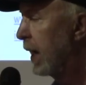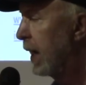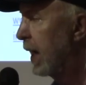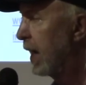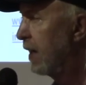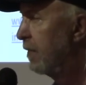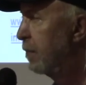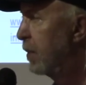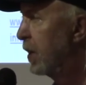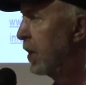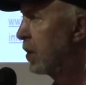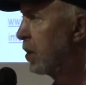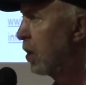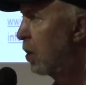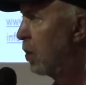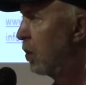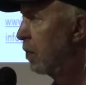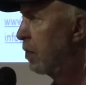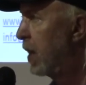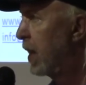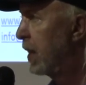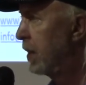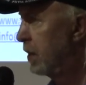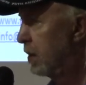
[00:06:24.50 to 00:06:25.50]
I've been
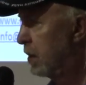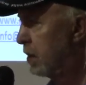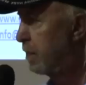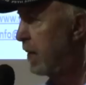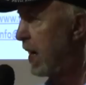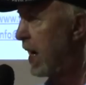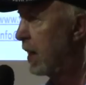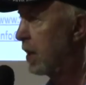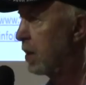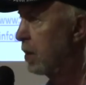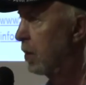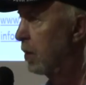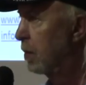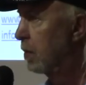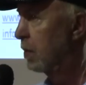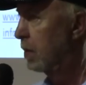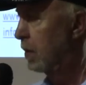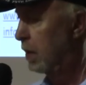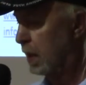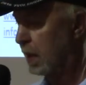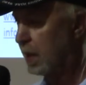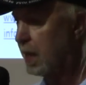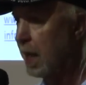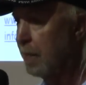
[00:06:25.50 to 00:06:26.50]
told by the tobacco,
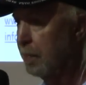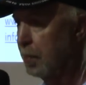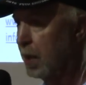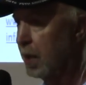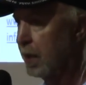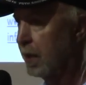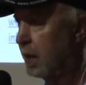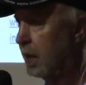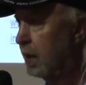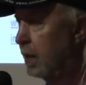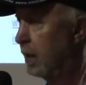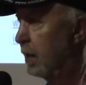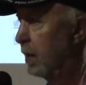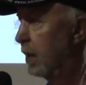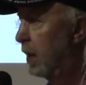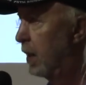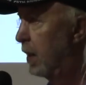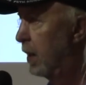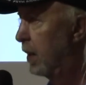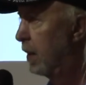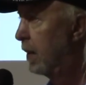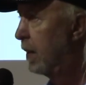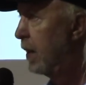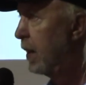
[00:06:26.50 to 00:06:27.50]
a couple
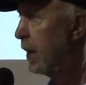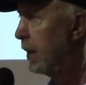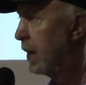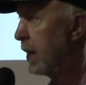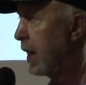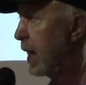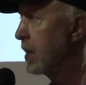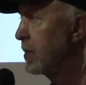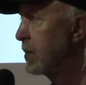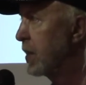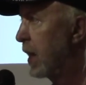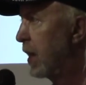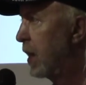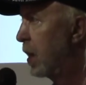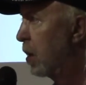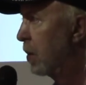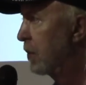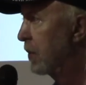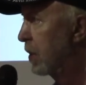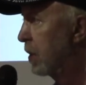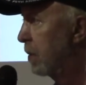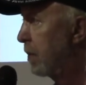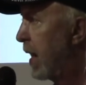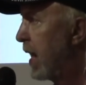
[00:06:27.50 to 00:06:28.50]
of guys I
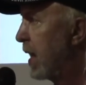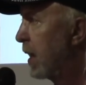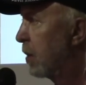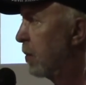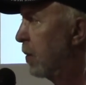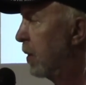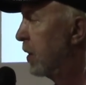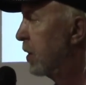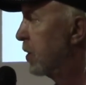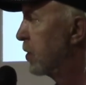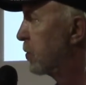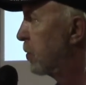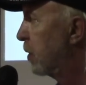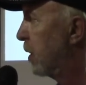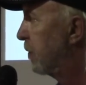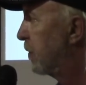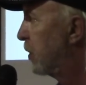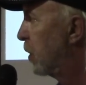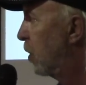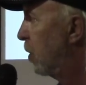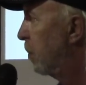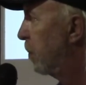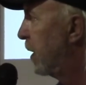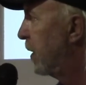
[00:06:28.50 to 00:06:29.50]
know in the tobacco industry
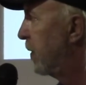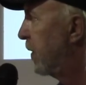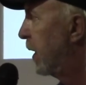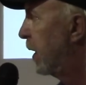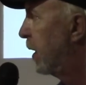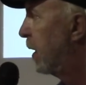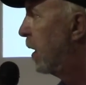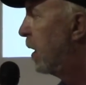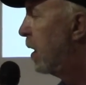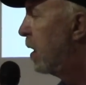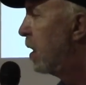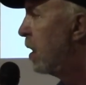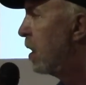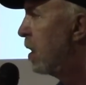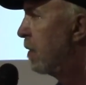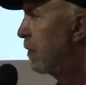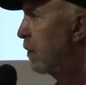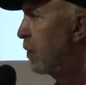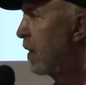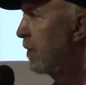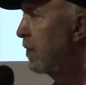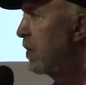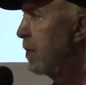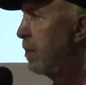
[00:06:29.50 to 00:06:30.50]
have told me that
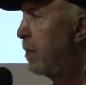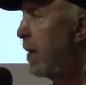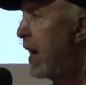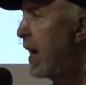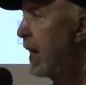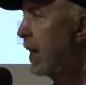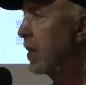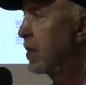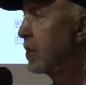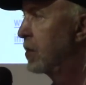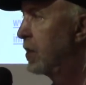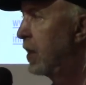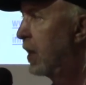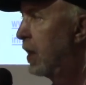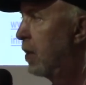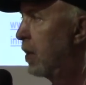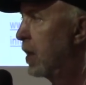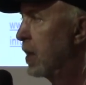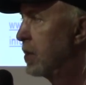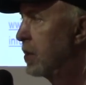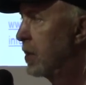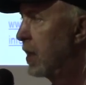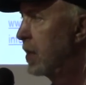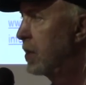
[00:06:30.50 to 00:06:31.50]
for every pack of
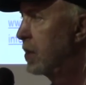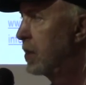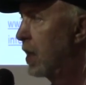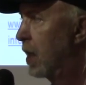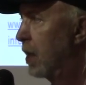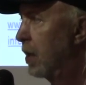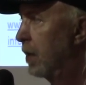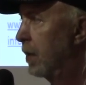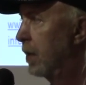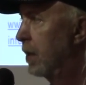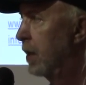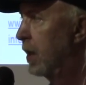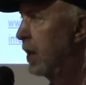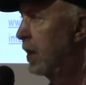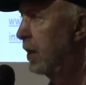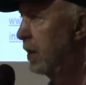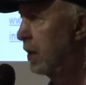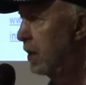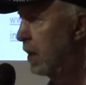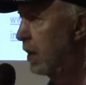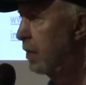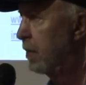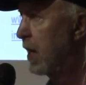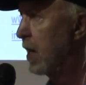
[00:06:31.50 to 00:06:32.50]
cigarettes they sell
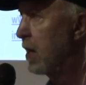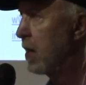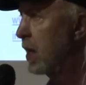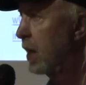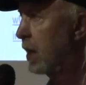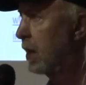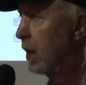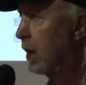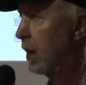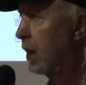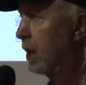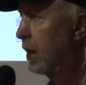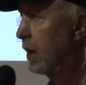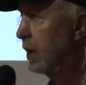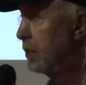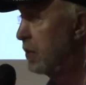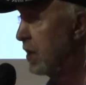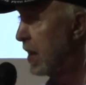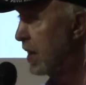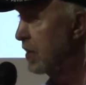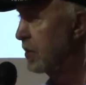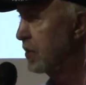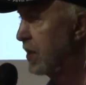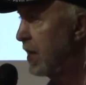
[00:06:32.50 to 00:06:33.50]
in America,
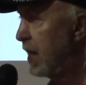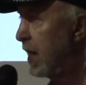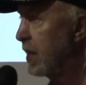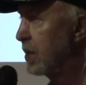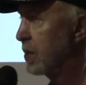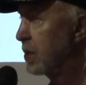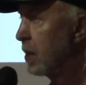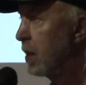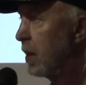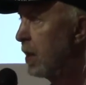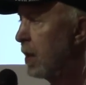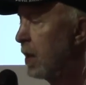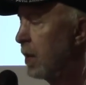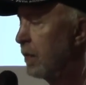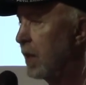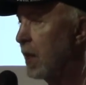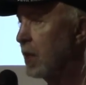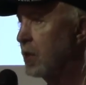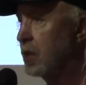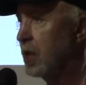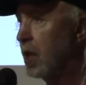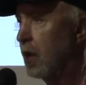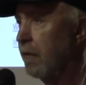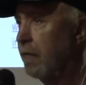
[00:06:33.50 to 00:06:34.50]
the United States,
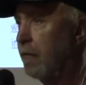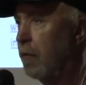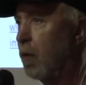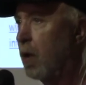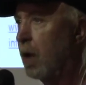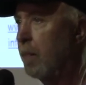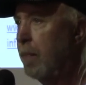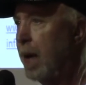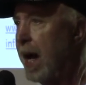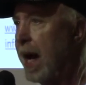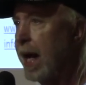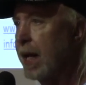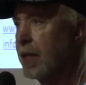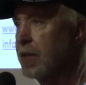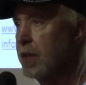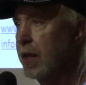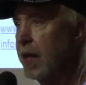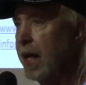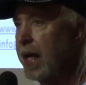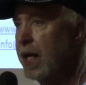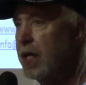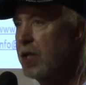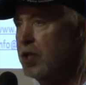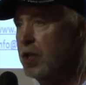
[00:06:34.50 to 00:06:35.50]
they sell 4 packs
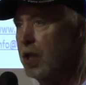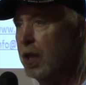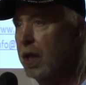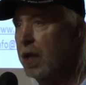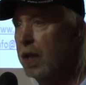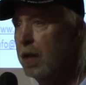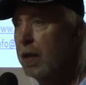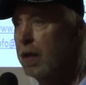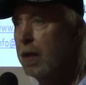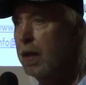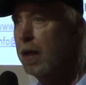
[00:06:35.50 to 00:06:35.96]
in Asia.